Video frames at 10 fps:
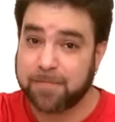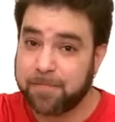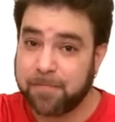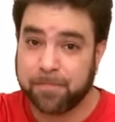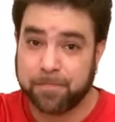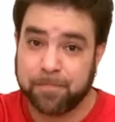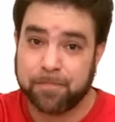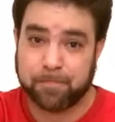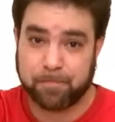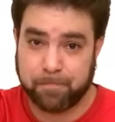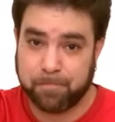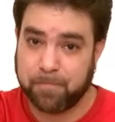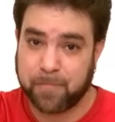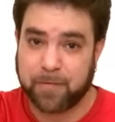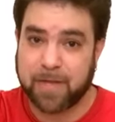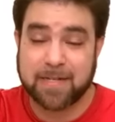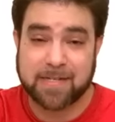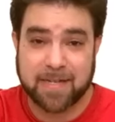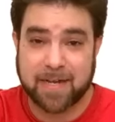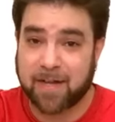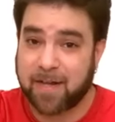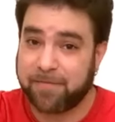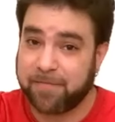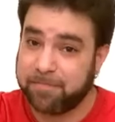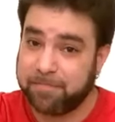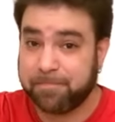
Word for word: Okay, instead of...